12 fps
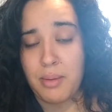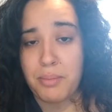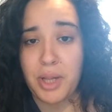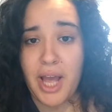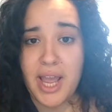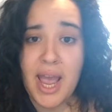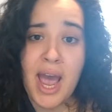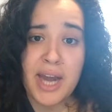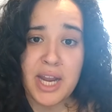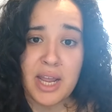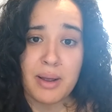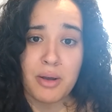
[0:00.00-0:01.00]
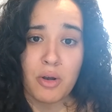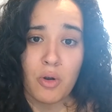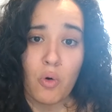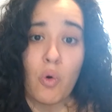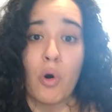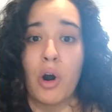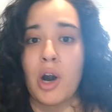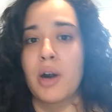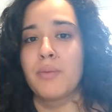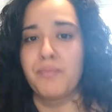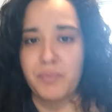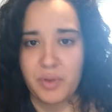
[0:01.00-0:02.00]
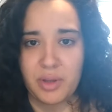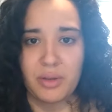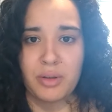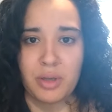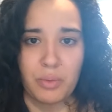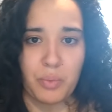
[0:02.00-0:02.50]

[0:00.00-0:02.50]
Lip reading: Play Eddie, or to